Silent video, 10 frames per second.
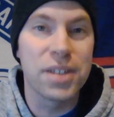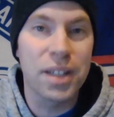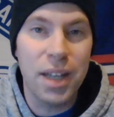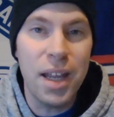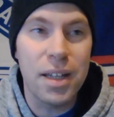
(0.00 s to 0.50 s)

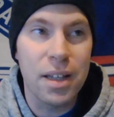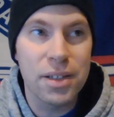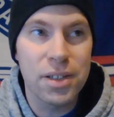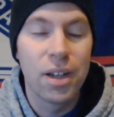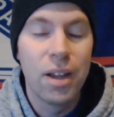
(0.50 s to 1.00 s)

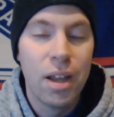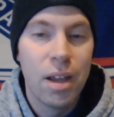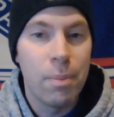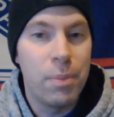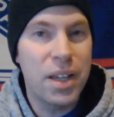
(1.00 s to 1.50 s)
Canadiens,
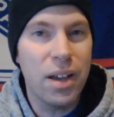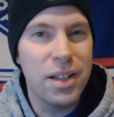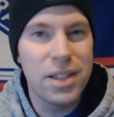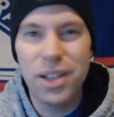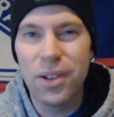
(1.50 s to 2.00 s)

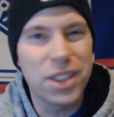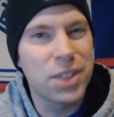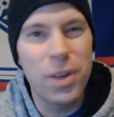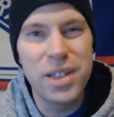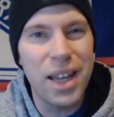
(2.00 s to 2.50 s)
because, you know, it's
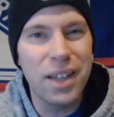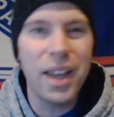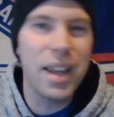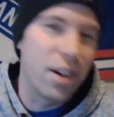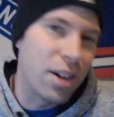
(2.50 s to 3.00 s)
just one day
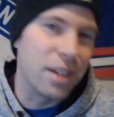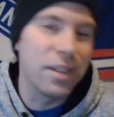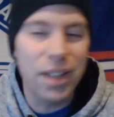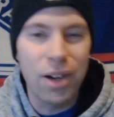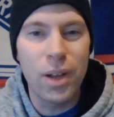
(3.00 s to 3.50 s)
later,
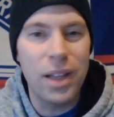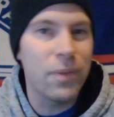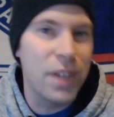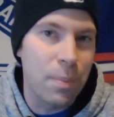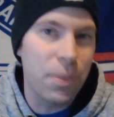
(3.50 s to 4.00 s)
and, you know,
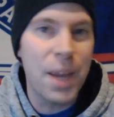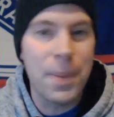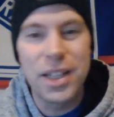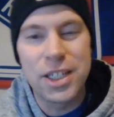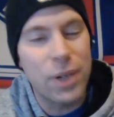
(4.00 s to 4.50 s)
if you didn't play him
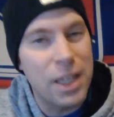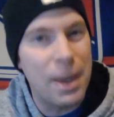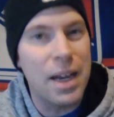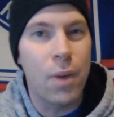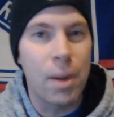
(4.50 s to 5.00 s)
in this one, you
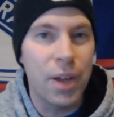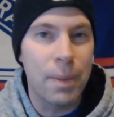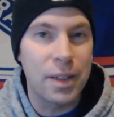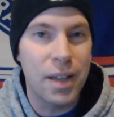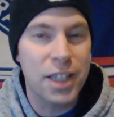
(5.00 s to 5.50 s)
may not want to play
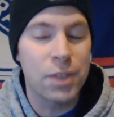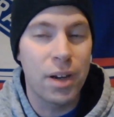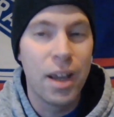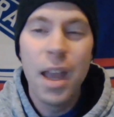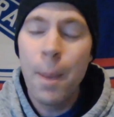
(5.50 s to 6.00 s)
him in the next
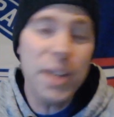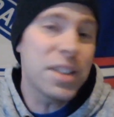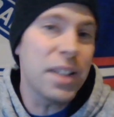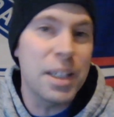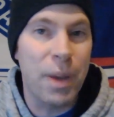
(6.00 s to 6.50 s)
one, but it's
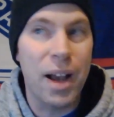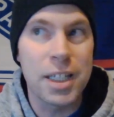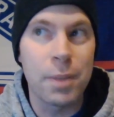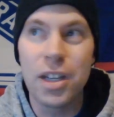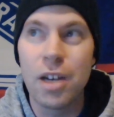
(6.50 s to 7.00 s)
at least possible.